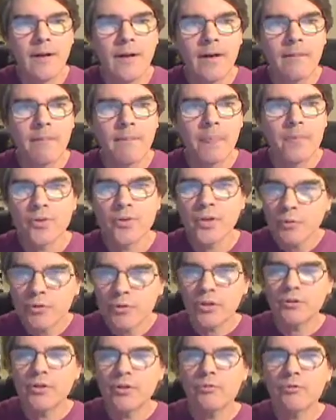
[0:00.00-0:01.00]
So it
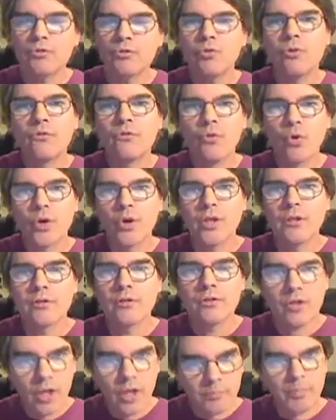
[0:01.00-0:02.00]
was to avoid
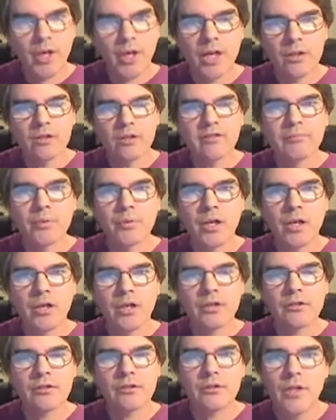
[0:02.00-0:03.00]
stockpiling of
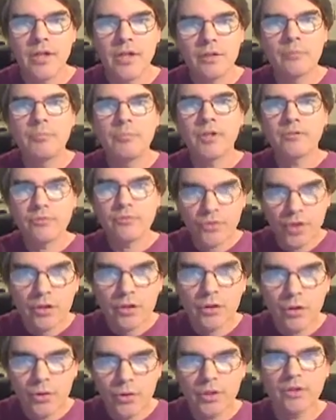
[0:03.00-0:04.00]
products and the big
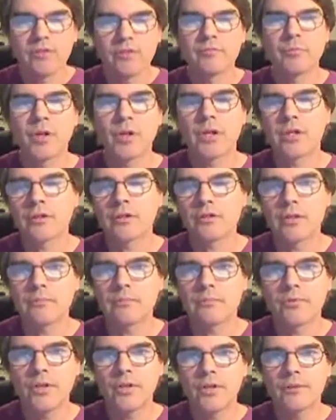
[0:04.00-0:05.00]
front loading of products
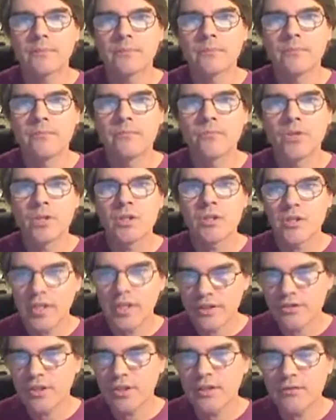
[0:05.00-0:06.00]
up front.
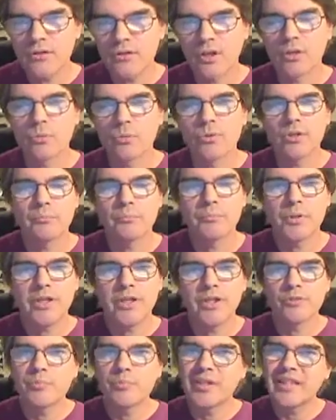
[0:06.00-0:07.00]
That safeguard was in
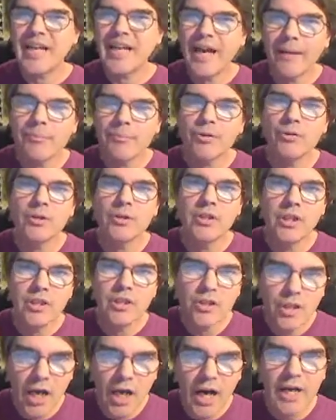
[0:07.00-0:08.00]
place, but it absolutely
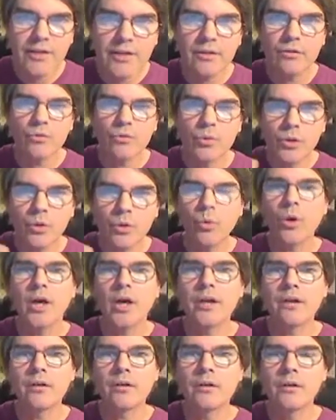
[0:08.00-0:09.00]
did not
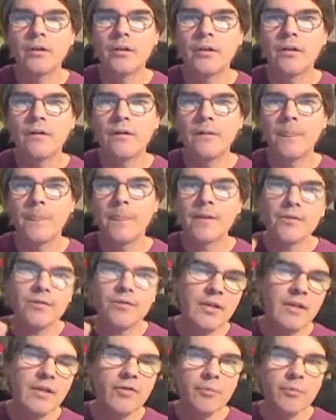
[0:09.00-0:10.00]
require that
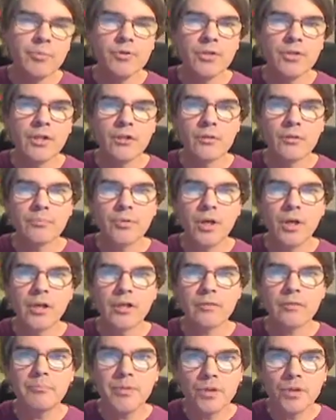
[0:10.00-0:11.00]
70% of the
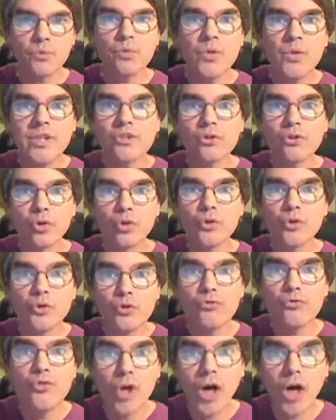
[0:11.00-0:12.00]
product be resold
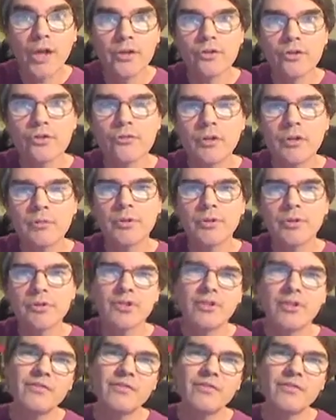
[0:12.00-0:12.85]
to non-distributors.